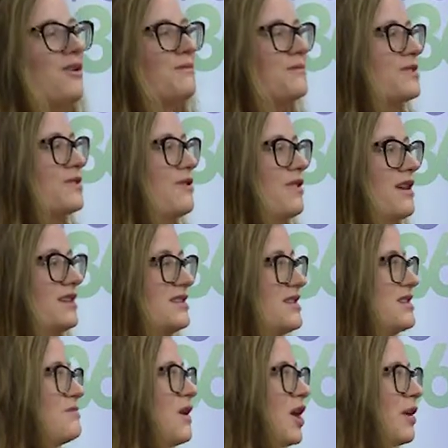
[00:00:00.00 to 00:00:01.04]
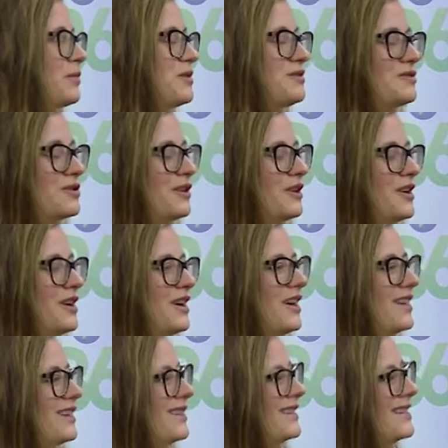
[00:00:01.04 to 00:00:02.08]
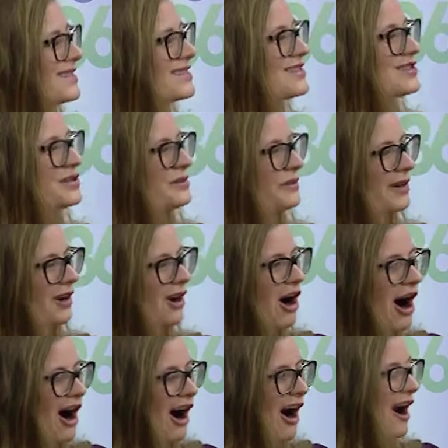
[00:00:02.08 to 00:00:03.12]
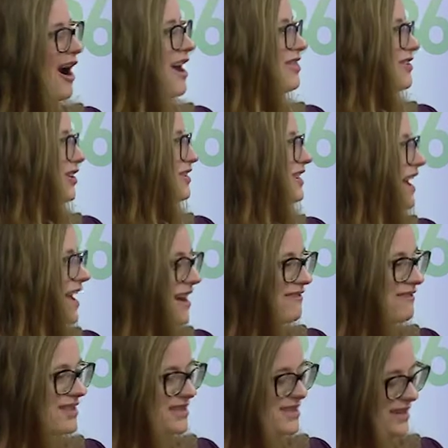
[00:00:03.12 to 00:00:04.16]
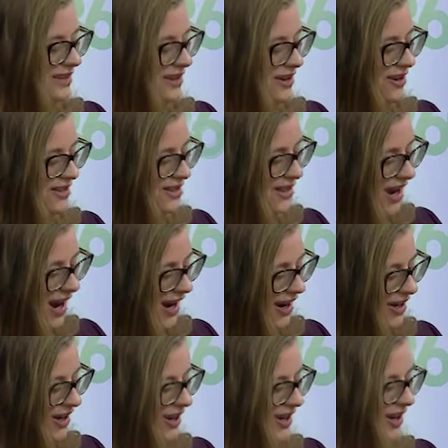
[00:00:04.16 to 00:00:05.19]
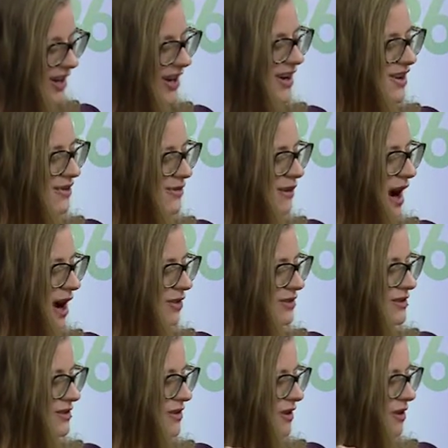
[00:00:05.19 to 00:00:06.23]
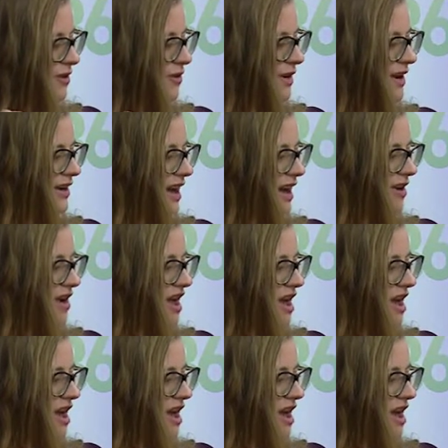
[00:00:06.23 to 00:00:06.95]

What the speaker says: So they team up, usually at least 2 in a car, and they're canvassing their entire route. So they're going down